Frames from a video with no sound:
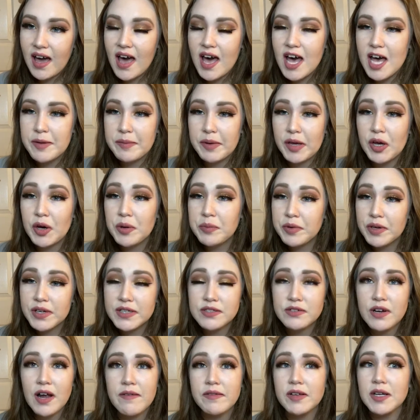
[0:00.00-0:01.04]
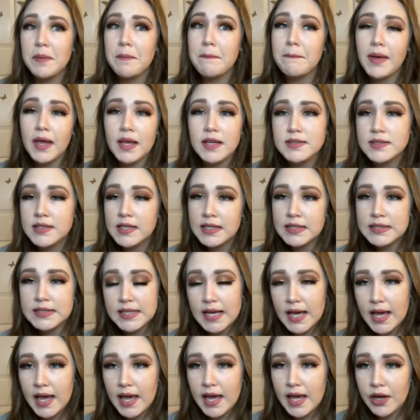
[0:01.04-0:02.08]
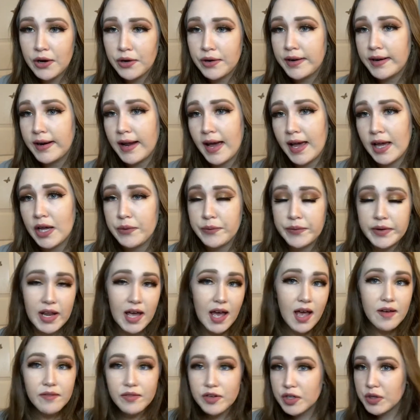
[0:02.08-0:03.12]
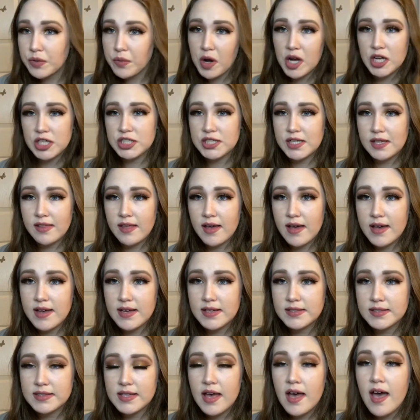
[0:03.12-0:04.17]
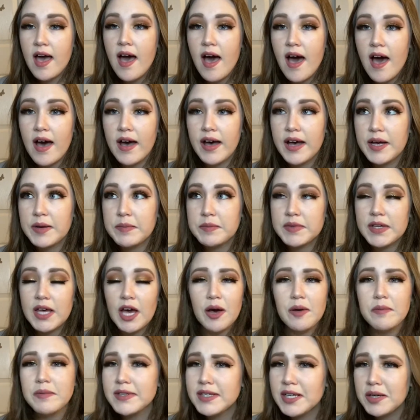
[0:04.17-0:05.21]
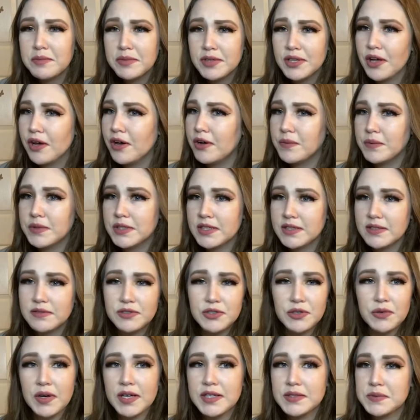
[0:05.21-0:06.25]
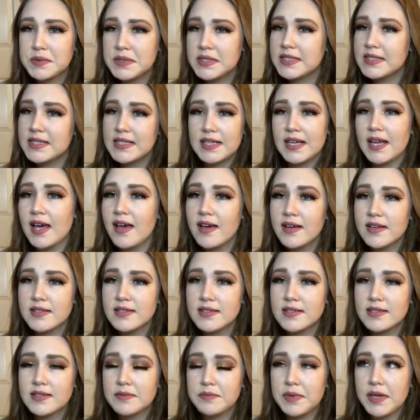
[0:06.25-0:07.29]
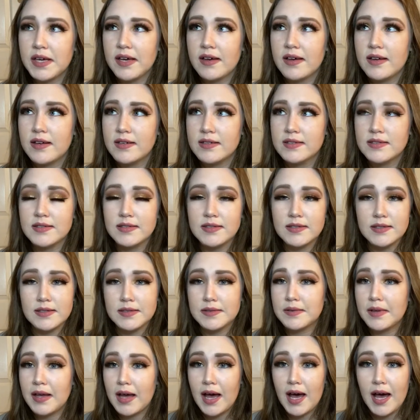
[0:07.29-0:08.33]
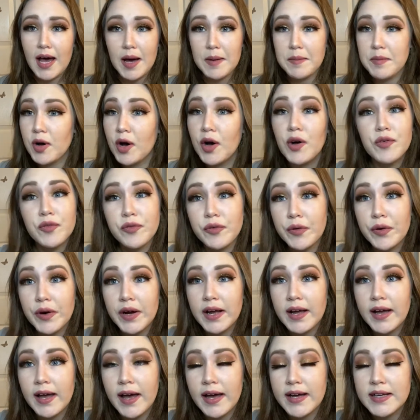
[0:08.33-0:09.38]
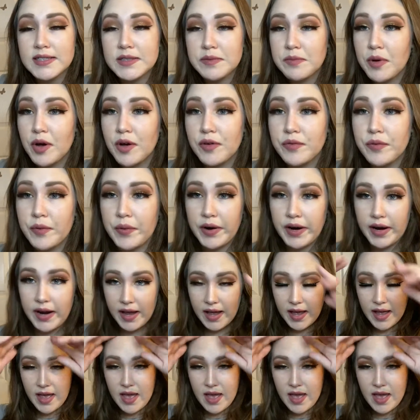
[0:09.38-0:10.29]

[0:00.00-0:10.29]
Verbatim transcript: Um, I hope you guys are having an amazing day or night whenever you're watching this. Um, comment down below what you guys want to see next because I'm all for it, guys. I'm all for it.